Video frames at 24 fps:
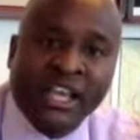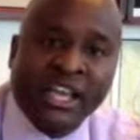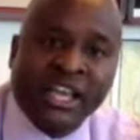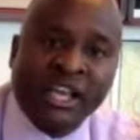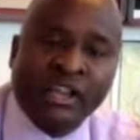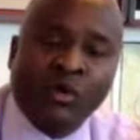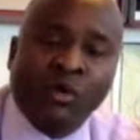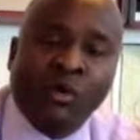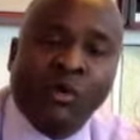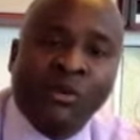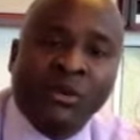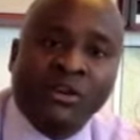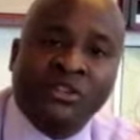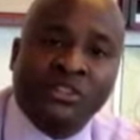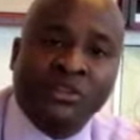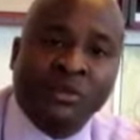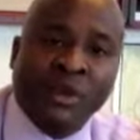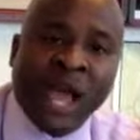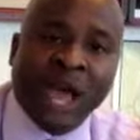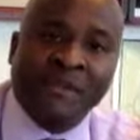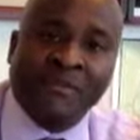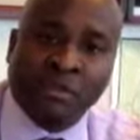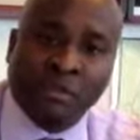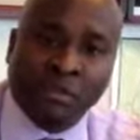in order to
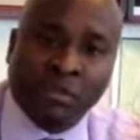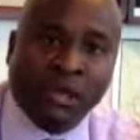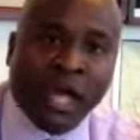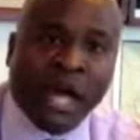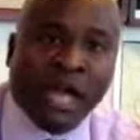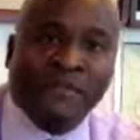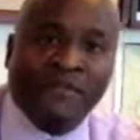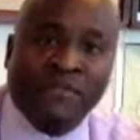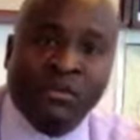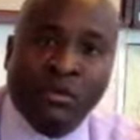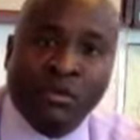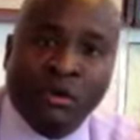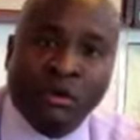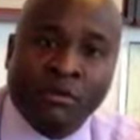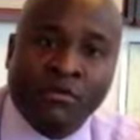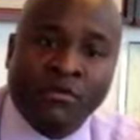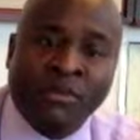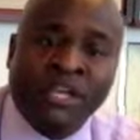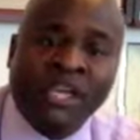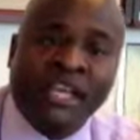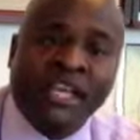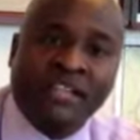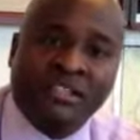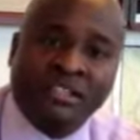have a
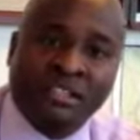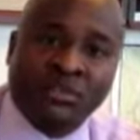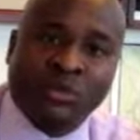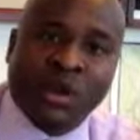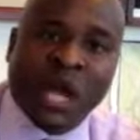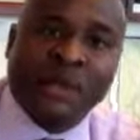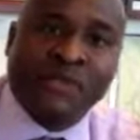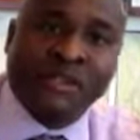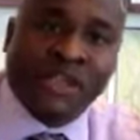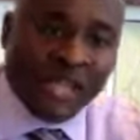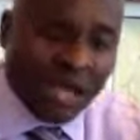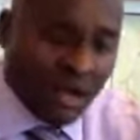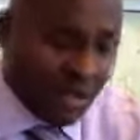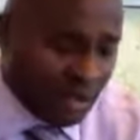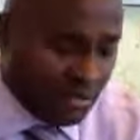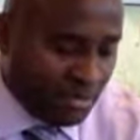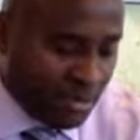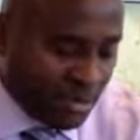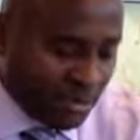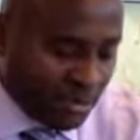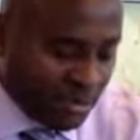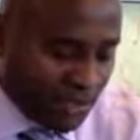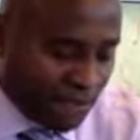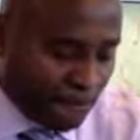platform to drive
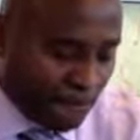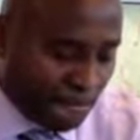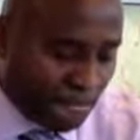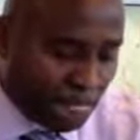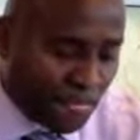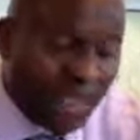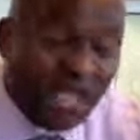accountability.